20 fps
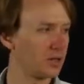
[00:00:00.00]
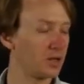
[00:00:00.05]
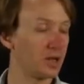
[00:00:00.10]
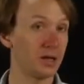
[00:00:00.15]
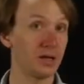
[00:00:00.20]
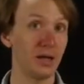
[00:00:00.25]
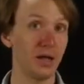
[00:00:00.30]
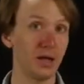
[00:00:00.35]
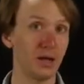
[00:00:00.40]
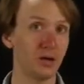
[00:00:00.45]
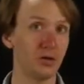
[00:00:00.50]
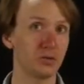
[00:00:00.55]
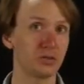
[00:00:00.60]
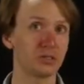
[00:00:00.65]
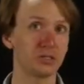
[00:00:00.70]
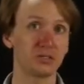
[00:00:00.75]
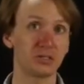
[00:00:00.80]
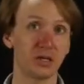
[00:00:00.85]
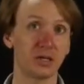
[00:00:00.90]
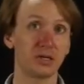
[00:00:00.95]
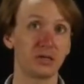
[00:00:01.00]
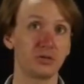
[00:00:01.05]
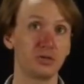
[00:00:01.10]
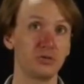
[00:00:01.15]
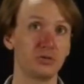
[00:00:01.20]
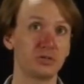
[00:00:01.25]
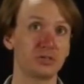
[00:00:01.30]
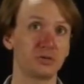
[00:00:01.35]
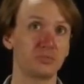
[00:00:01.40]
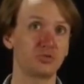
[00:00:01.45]
and now, since I can do
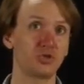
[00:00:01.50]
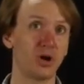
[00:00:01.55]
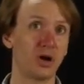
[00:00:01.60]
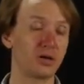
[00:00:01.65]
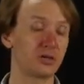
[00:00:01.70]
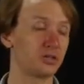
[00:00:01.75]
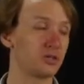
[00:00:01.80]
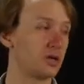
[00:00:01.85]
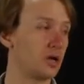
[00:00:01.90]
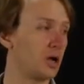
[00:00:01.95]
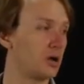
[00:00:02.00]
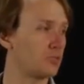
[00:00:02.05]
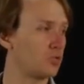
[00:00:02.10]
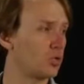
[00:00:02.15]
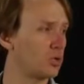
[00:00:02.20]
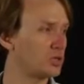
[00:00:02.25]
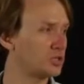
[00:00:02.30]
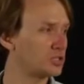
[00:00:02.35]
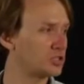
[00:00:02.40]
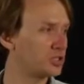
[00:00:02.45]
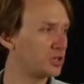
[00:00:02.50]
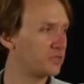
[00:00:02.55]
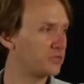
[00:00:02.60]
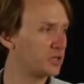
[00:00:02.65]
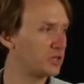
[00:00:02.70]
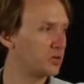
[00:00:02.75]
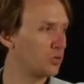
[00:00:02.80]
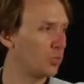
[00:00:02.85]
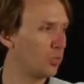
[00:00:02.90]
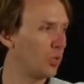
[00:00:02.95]
the subtraction, I'm going to shift
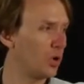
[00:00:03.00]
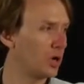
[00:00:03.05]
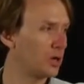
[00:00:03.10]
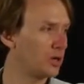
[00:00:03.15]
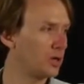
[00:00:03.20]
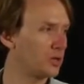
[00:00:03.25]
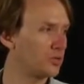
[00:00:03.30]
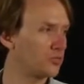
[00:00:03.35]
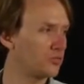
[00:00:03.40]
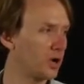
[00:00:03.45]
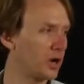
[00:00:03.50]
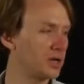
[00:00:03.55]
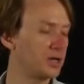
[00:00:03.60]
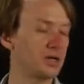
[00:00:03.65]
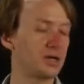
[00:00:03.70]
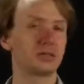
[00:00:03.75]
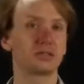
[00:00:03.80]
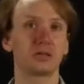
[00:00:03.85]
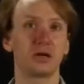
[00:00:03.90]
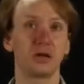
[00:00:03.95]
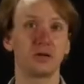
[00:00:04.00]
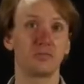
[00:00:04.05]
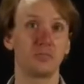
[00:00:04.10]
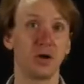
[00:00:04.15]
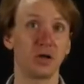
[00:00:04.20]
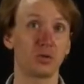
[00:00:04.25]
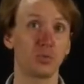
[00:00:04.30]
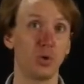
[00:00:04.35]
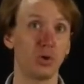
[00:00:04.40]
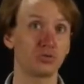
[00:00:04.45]
in a 1 on the right-hand side of my
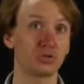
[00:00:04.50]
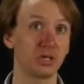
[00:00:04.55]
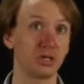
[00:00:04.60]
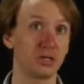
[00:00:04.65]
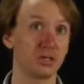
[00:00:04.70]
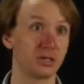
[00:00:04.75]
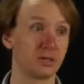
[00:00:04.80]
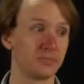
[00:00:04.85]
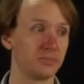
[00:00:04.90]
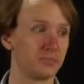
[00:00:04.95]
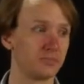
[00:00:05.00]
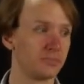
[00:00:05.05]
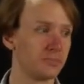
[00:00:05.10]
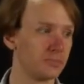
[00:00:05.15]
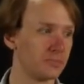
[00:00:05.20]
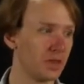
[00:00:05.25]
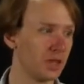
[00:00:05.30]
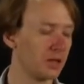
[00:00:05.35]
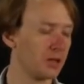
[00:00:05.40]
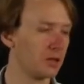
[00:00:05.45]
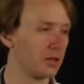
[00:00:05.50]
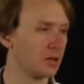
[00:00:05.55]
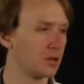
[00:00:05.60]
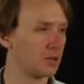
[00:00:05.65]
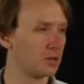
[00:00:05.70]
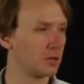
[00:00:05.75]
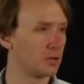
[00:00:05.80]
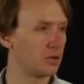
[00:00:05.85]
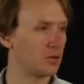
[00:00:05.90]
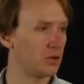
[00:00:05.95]
quotient.
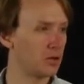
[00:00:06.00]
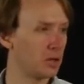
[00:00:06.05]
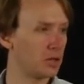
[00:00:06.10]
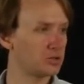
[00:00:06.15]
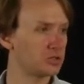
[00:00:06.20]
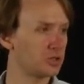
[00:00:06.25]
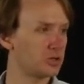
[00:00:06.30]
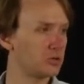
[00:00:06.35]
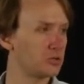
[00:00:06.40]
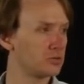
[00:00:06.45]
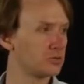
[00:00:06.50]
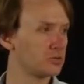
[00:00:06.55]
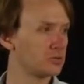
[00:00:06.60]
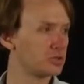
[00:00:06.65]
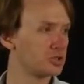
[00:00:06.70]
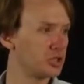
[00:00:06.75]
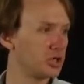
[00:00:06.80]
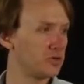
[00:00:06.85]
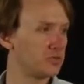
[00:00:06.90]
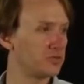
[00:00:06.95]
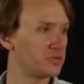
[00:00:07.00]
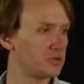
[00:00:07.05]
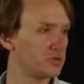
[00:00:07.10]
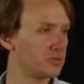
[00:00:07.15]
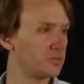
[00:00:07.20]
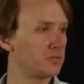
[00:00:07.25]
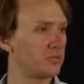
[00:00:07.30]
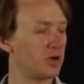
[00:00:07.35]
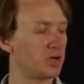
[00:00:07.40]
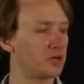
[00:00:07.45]
I'll also shift
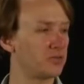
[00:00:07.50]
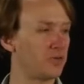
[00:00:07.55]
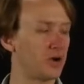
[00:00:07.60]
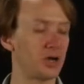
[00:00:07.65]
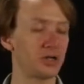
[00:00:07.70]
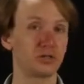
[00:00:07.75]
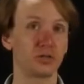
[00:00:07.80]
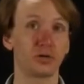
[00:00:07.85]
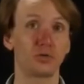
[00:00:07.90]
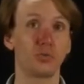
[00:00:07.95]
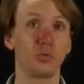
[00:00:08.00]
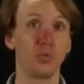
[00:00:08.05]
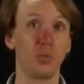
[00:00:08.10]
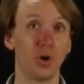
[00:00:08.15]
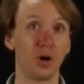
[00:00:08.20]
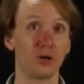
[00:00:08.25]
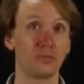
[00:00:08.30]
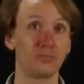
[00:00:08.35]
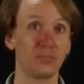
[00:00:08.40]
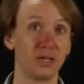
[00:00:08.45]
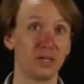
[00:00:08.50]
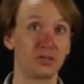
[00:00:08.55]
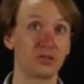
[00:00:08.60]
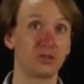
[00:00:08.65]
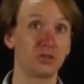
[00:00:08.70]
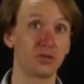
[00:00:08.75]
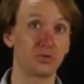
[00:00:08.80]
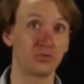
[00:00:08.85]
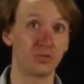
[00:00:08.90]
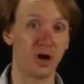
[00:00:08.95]
my divisor one bit
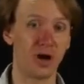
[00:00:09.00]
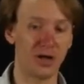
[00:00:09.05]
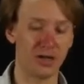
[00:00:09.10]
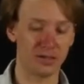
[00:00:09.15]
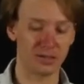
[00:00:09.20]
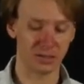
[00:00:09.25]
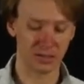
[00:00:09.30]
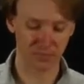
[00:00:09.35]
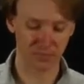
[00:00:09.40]
to the right.